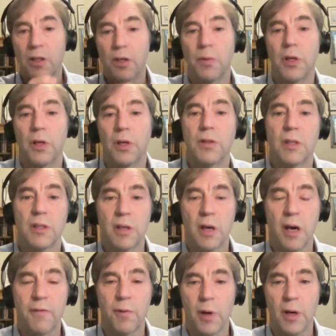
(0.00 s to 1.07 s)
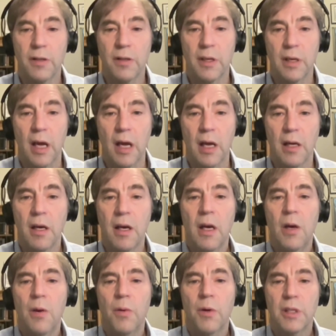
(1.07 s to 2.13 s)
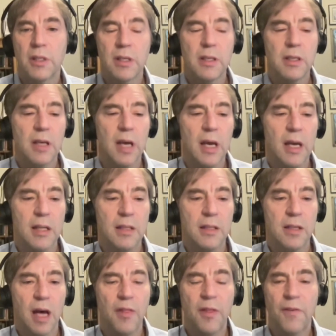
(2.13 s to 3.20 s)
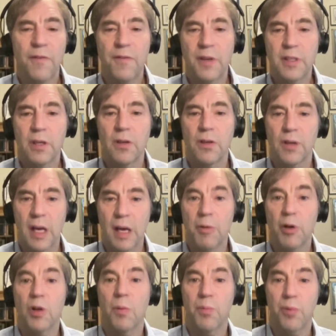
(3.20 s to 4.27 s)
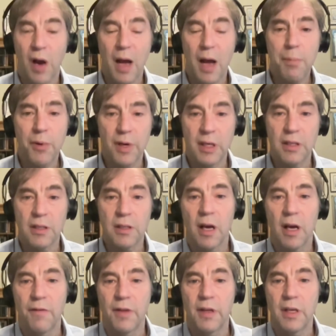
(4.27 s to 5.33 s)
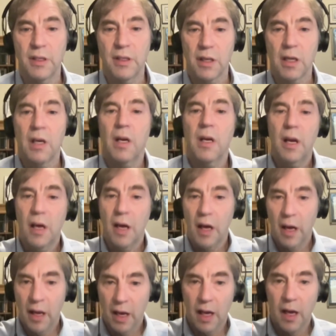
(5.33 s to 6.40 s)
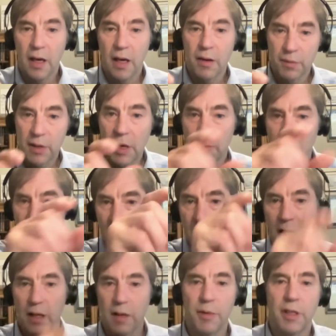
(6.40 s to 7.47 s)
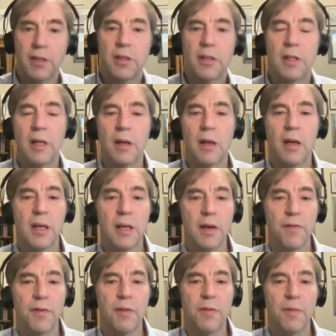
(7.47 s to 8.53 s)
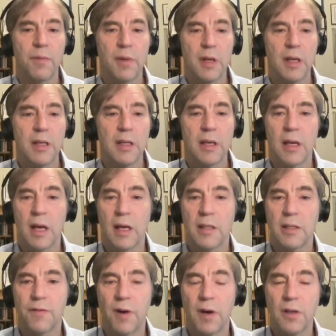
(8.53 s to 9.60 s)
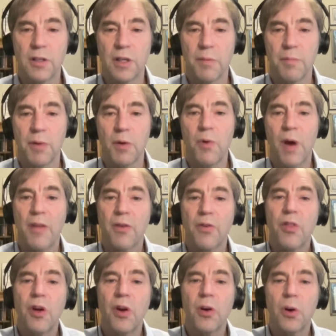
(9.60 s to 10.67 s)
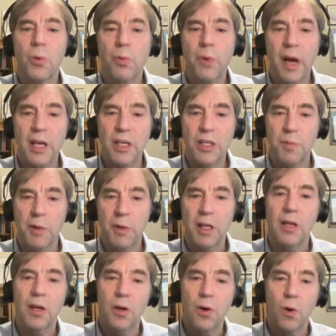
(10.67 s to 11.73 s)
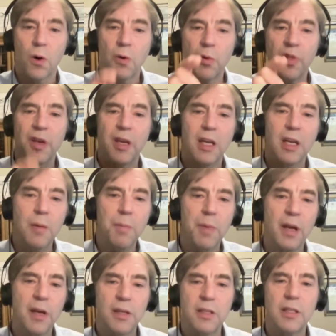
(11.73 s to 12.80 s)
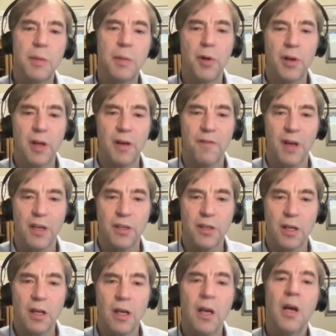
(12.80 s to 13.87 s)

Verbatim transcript: that we use in software today, which is to say, it's not the physical or chemical properties of these uh, chemical elements that give the, the DNA its function, but rather their arrangement in accord with an independent symbol convention